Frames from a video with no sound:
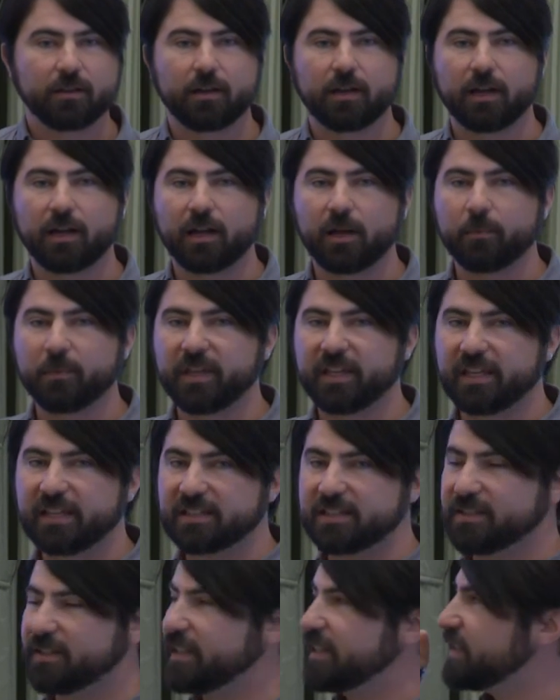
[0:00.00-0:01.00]
Um,
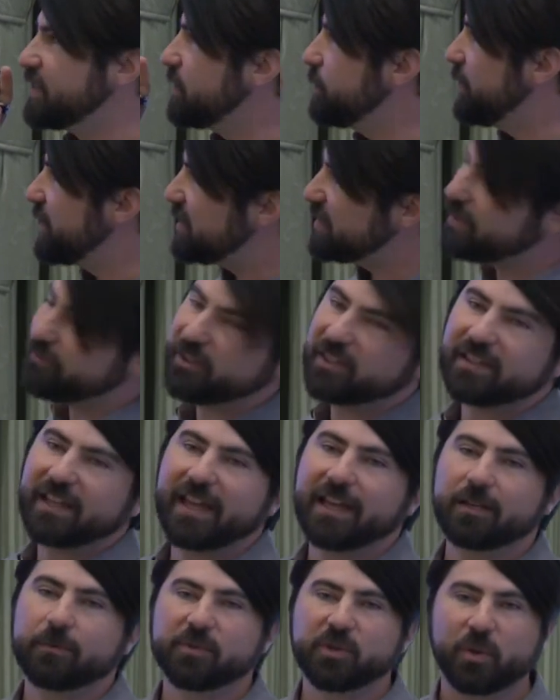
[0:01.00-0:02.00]
it is specific to
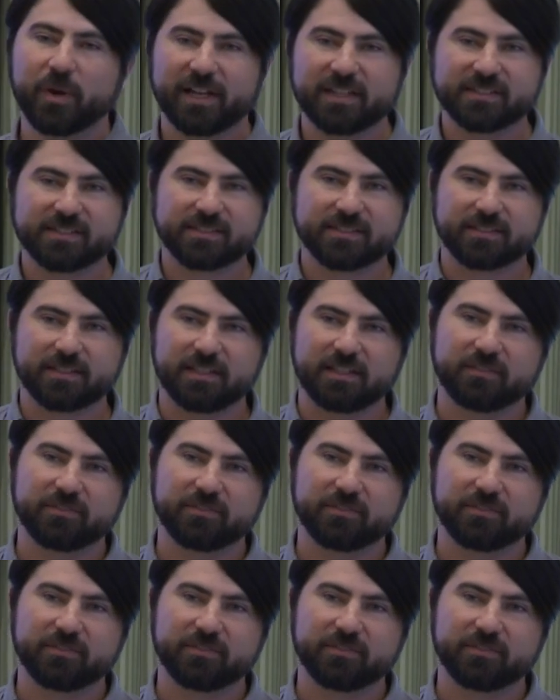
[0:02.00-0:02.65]
AWS.